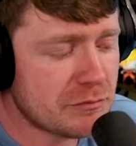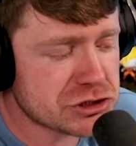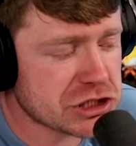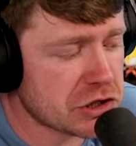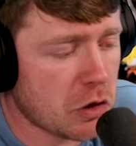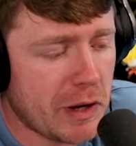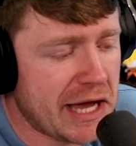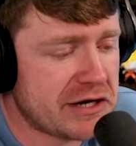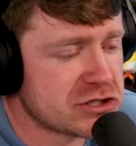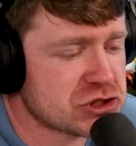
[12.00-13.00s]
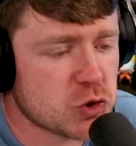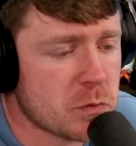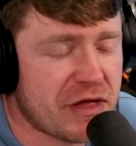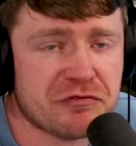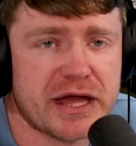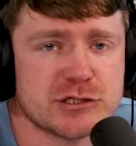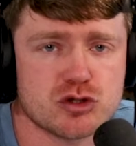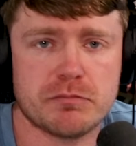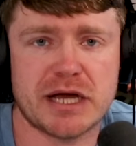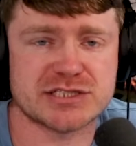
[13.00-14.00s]
I'm just gonna go ahead and assume that things
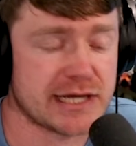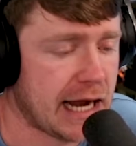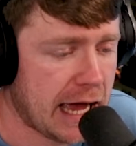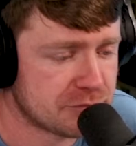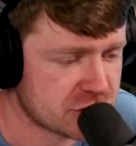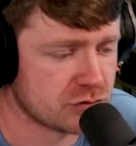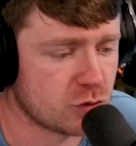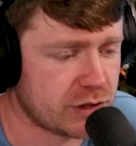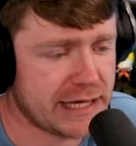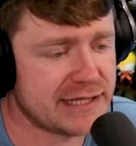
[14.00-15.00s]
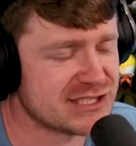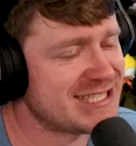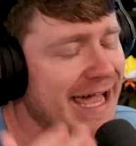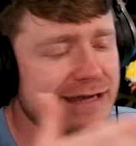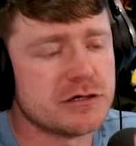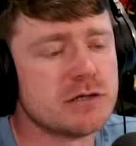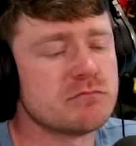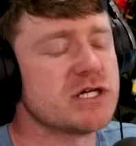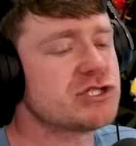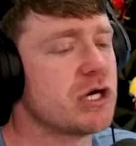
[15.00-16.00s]
are about to get absolutely insane.
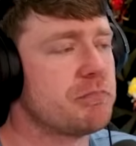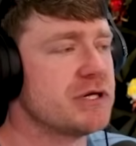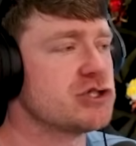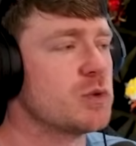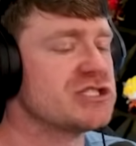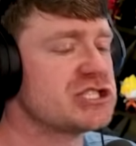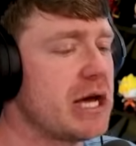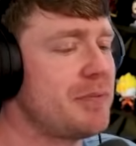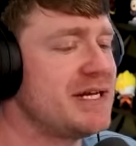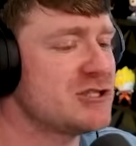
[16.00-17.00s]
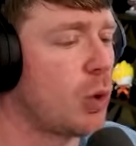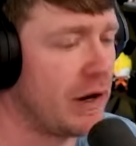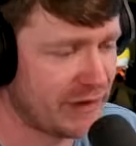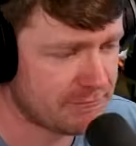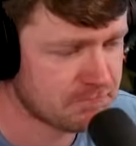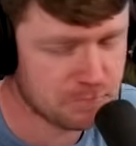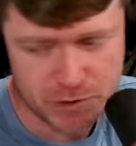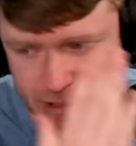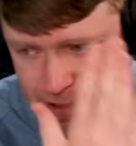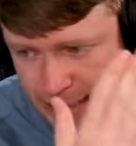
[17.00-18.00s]
Let's jump into it. Skibidi Toilet
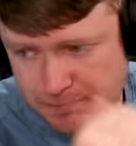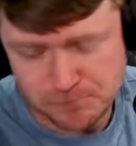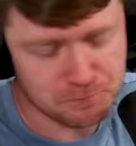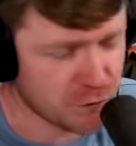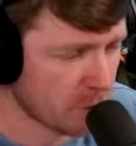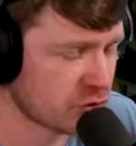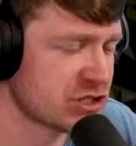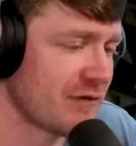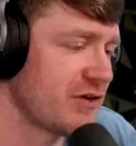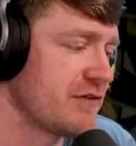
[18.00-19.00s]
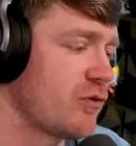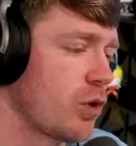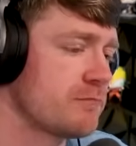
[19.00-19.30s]
number 74.